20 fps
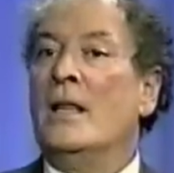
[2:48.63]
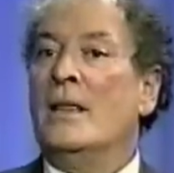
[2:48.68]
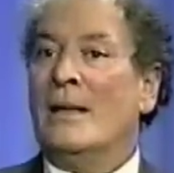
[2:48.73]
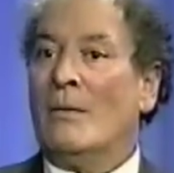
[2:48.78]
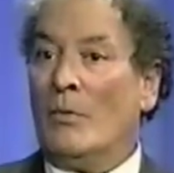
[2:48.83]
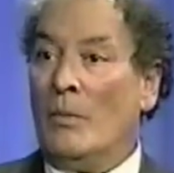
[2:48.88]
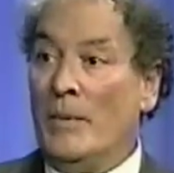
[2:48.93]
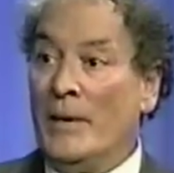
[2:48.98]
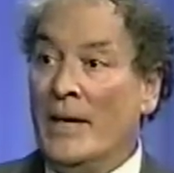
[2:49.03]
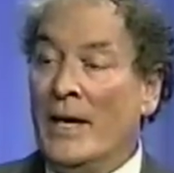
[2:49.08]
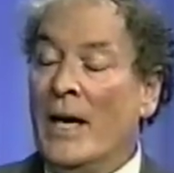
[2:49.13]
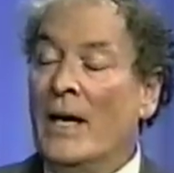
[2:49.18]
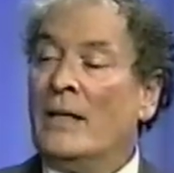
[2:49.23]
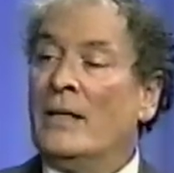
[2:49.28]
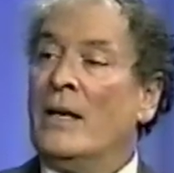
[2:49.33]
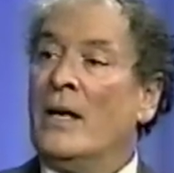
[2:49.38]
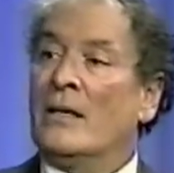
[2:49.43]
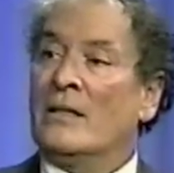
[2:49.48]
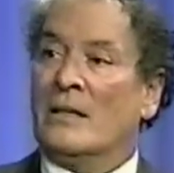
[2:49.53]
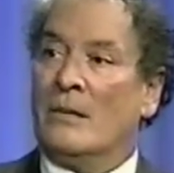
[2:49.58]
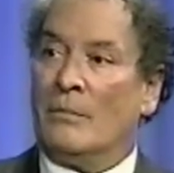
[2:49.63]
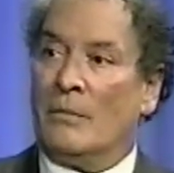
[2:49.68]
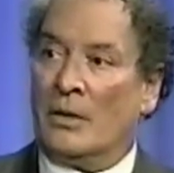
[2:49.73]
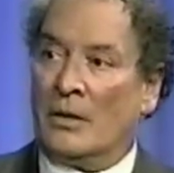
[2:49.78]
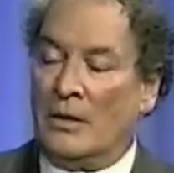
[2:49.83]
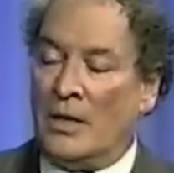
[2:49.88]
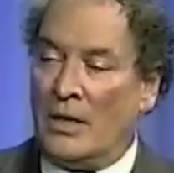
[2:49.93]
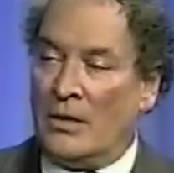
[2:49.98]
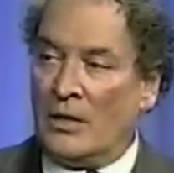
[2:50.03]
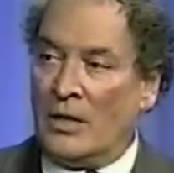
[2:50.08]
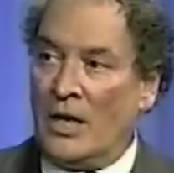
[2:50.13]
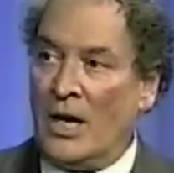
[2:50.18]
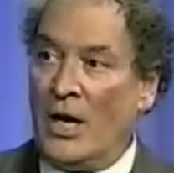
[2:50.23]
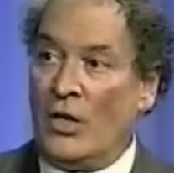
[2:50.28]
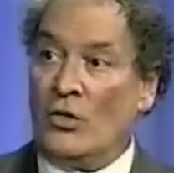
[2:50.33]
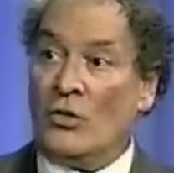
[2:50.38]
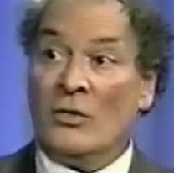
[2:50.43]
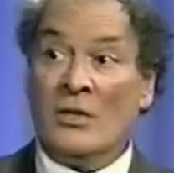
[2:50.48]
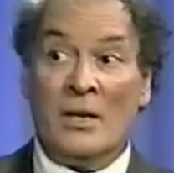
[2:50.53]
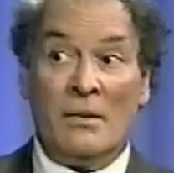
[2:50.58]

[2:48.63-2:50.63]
that we began to get some indications